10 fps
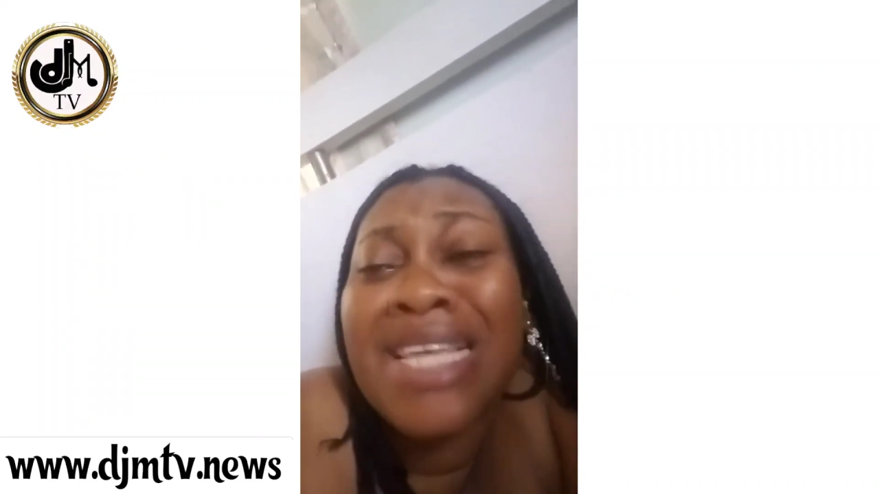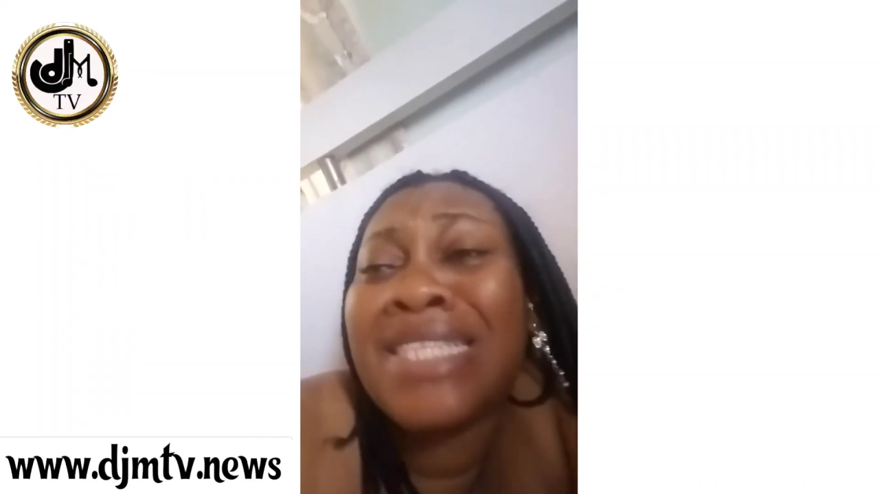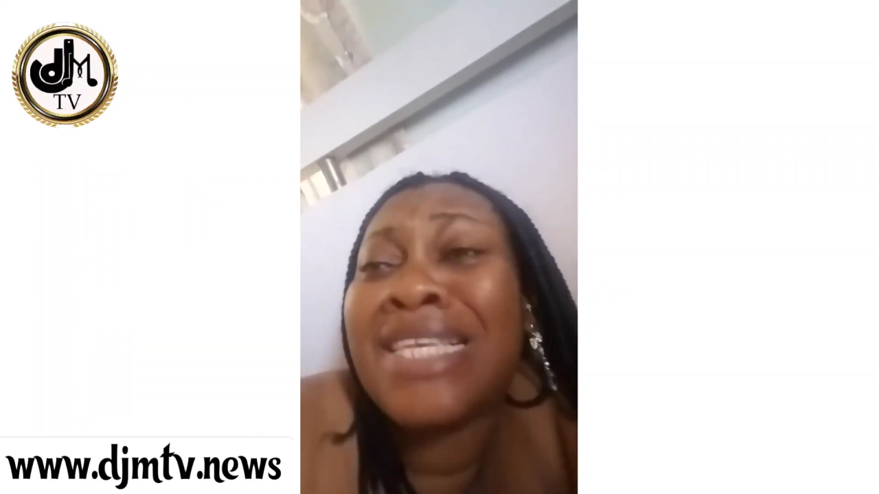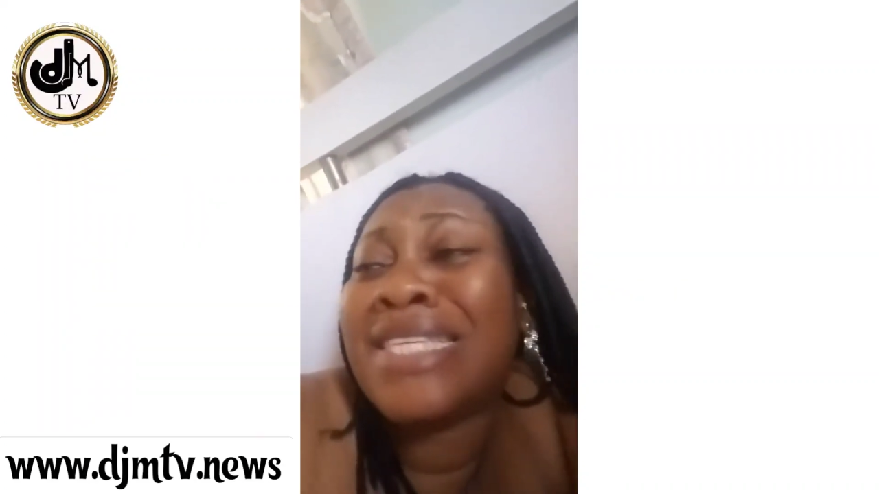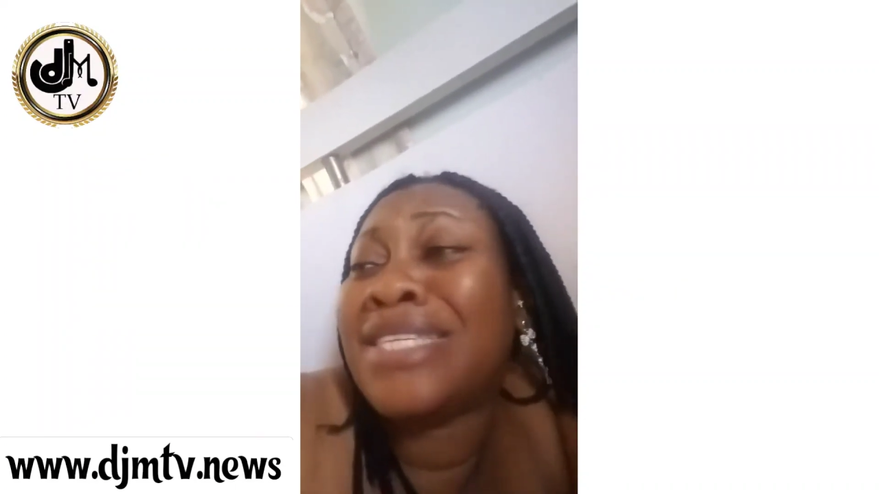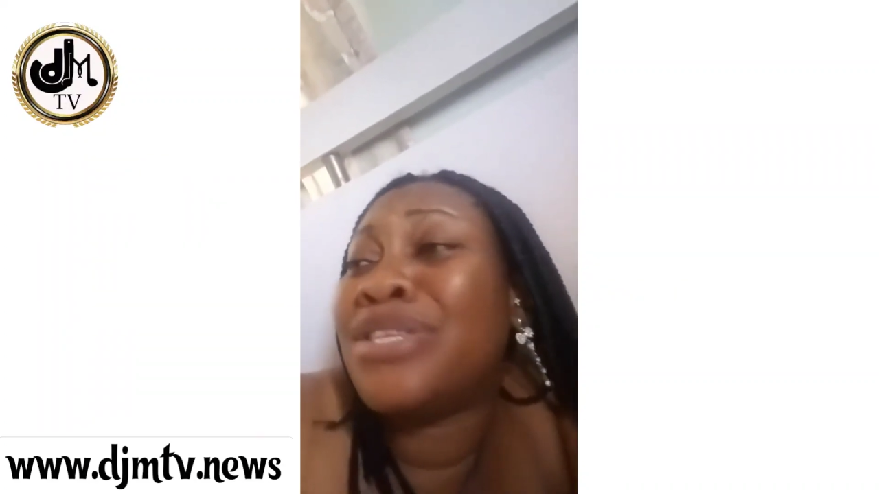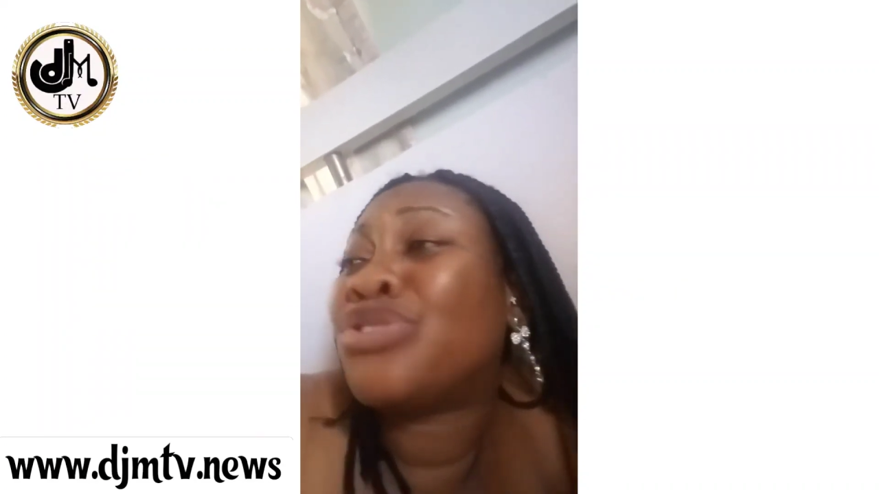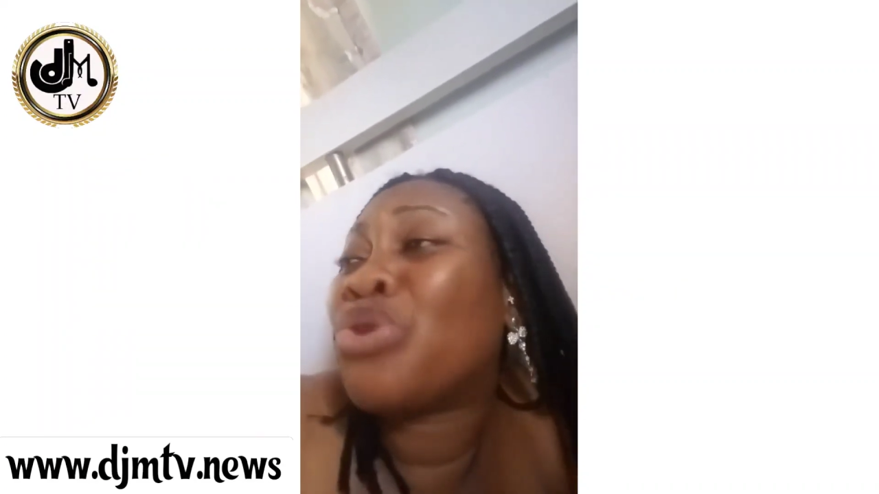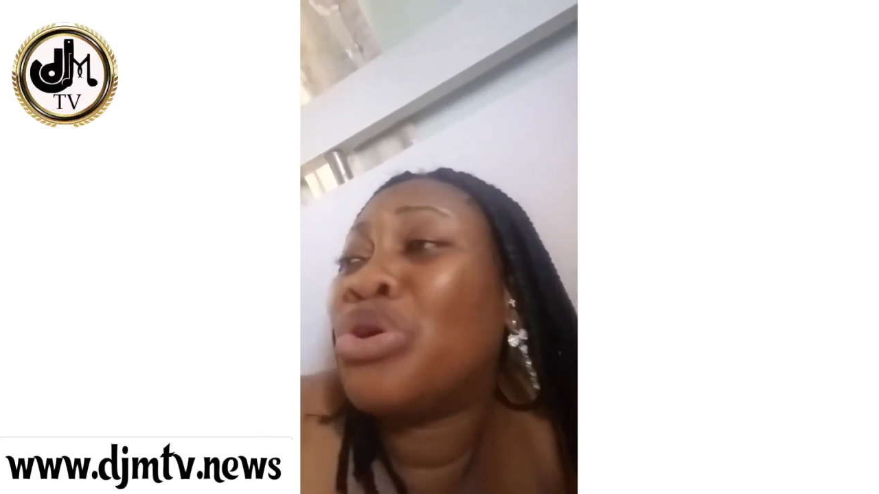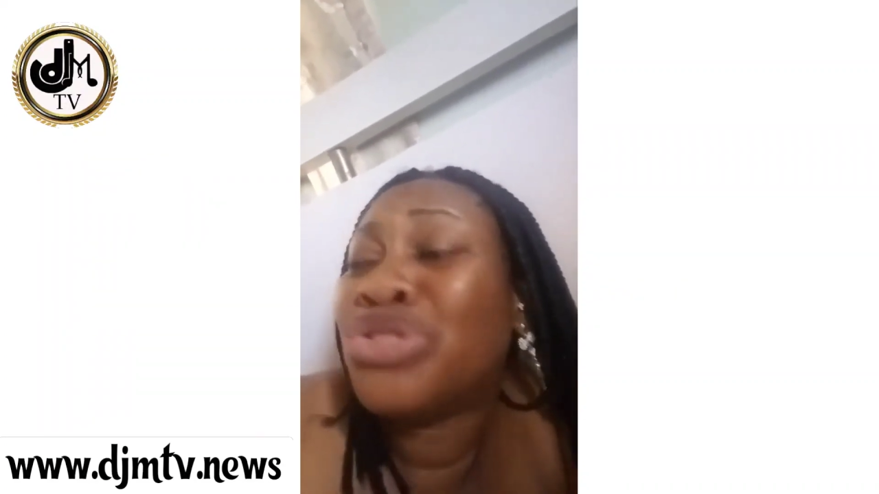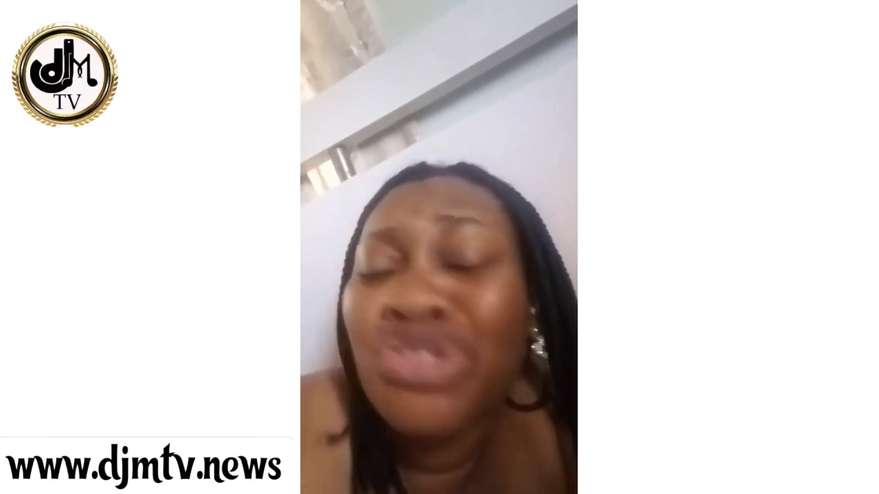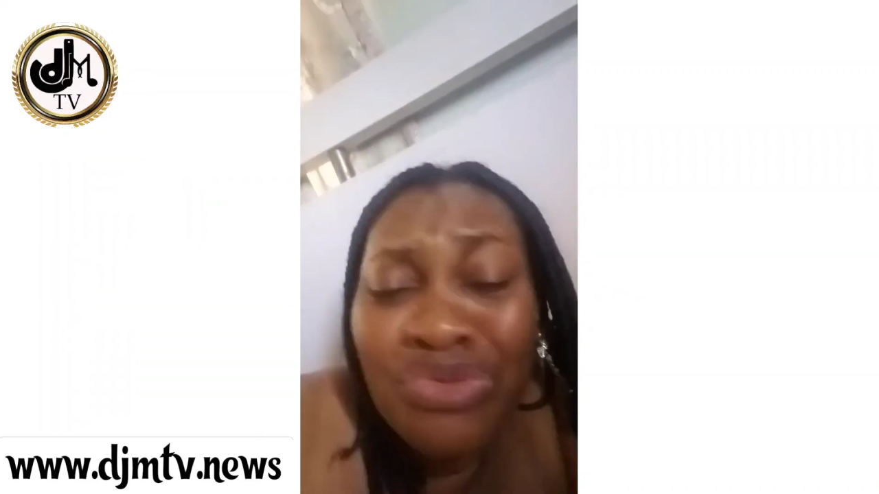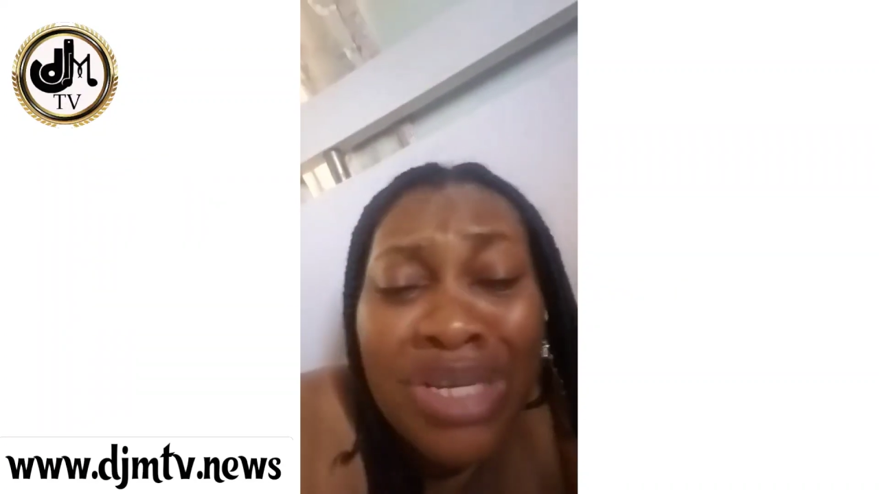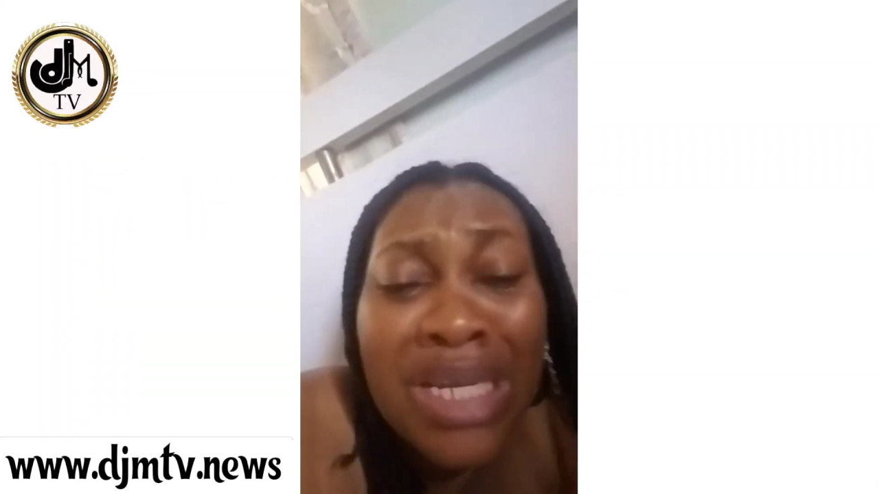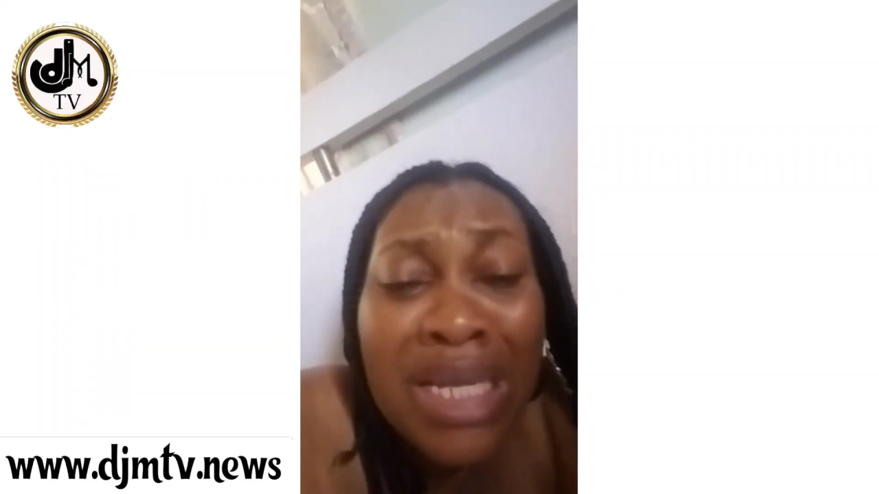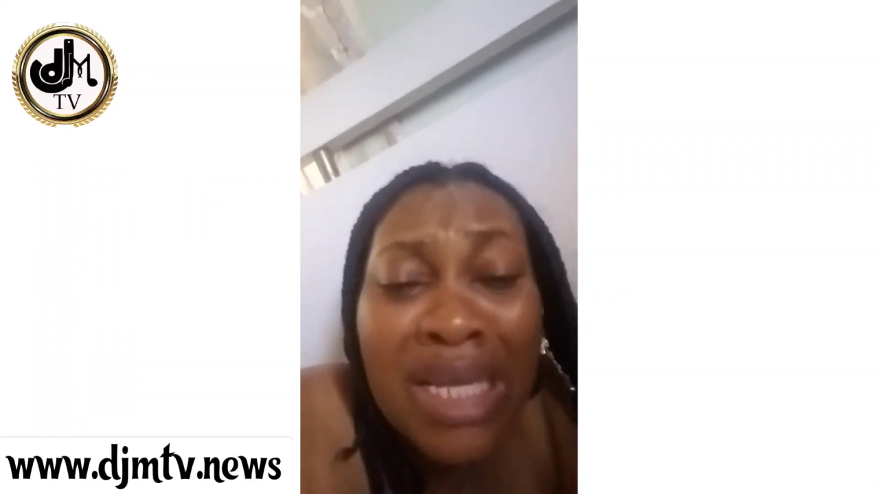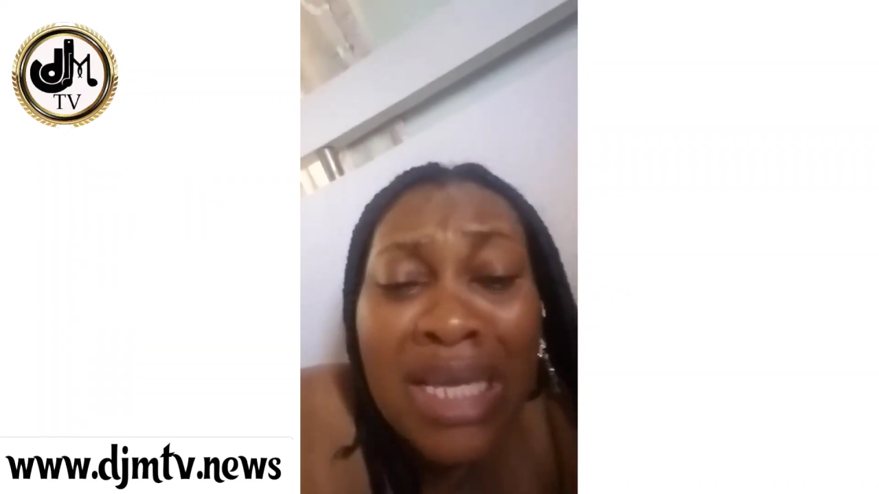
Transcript: it is in this country?